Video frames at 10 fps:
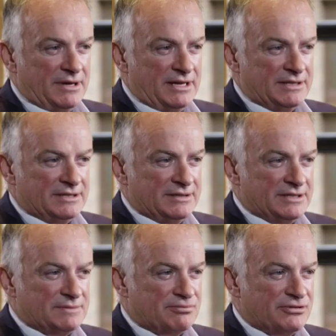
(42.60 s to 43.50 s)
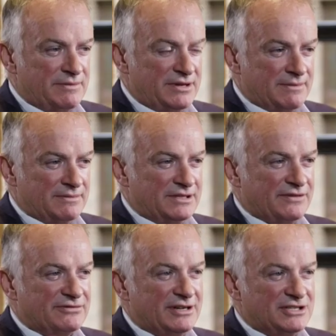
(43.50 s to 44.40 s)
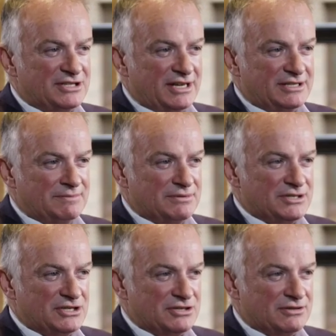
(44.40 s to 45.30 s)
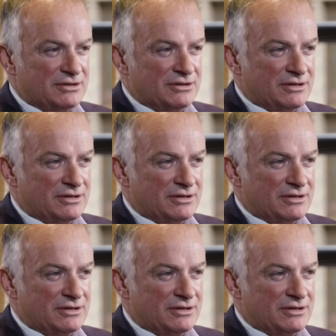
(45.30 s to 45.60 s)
into this premium differentiated position that